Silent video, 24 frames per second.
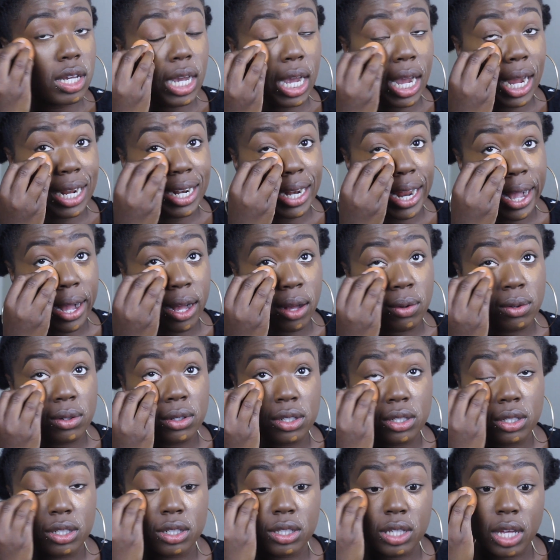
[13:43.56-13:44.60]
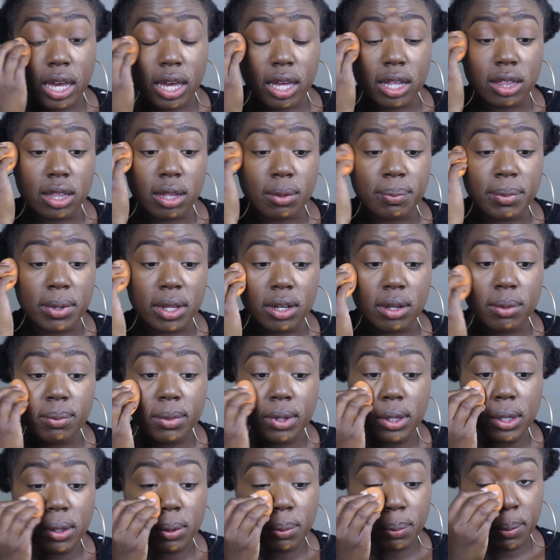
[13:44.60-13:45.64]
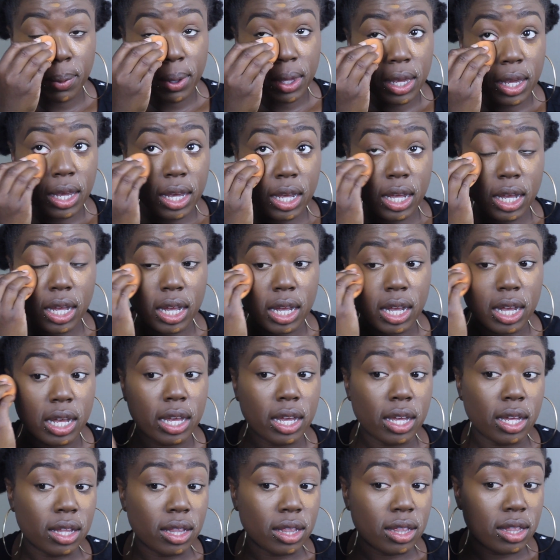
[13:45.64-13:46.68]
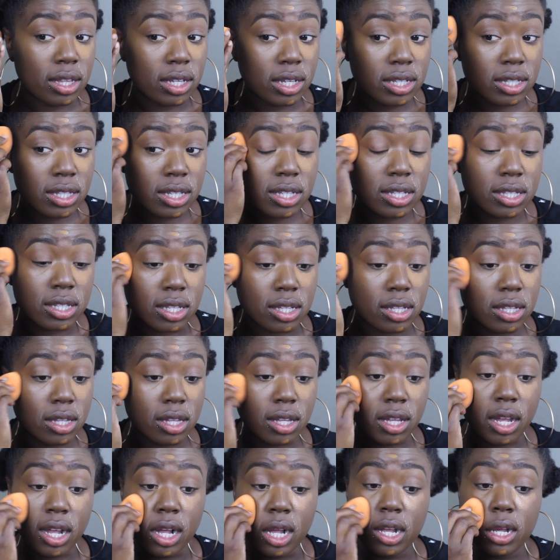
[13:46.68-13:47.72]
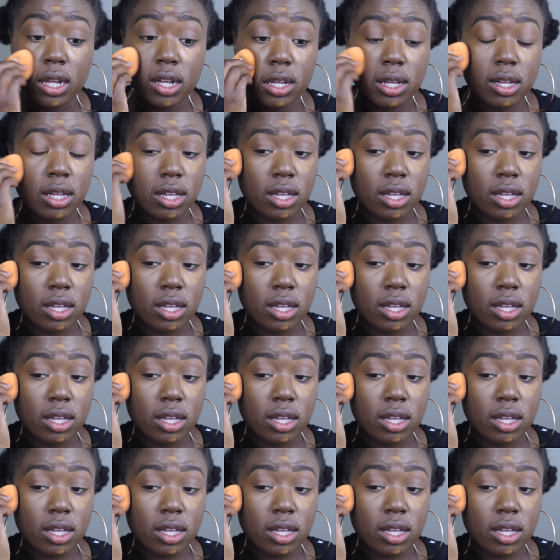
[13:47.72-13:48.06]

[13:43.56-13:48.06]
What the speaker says: 8 hours at the minimum, and this is like,